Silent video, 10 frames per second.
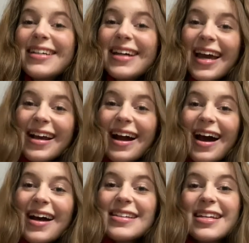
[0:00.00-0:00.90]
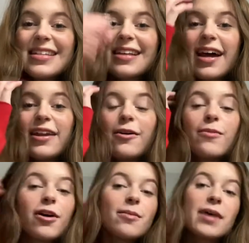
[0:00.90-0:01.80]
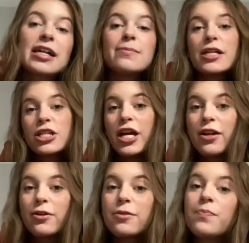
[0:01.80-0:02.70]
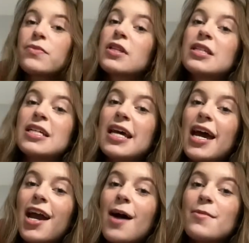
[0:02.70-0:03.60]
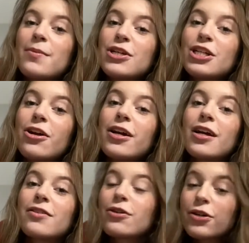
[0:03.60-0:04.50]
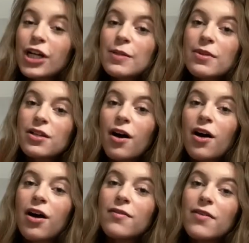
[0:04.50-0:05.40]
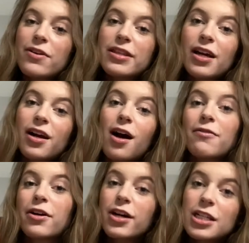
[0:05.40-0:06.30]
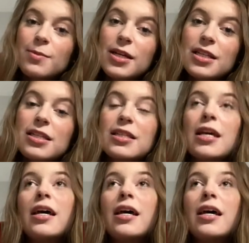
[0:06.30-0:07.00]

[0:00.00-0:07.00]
Hey guys, it's Lina. Welcome back to my channel. Today I'm going to be sharing a little Christmas haul of everything I got for Christmas.